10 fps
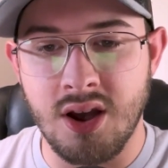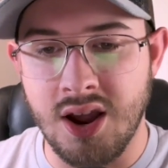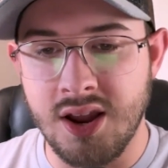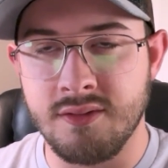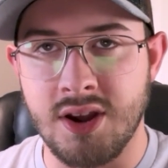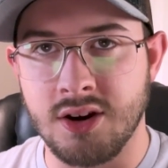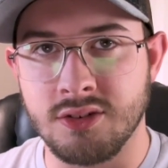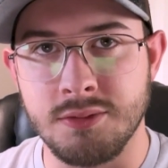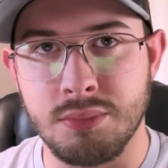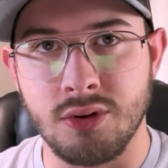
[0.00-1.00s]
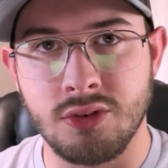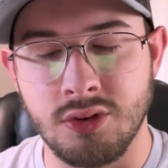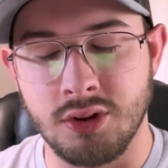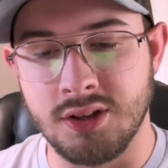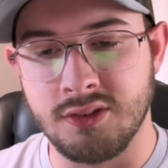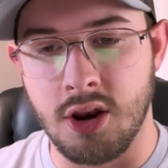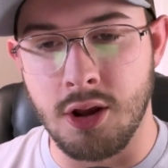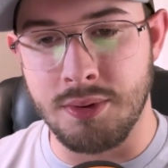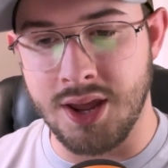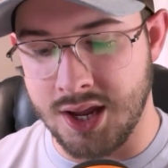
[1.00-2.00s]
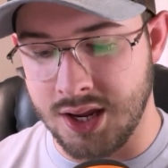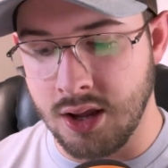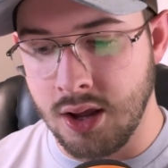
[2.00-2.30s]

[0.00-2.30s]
I have actually personally set up a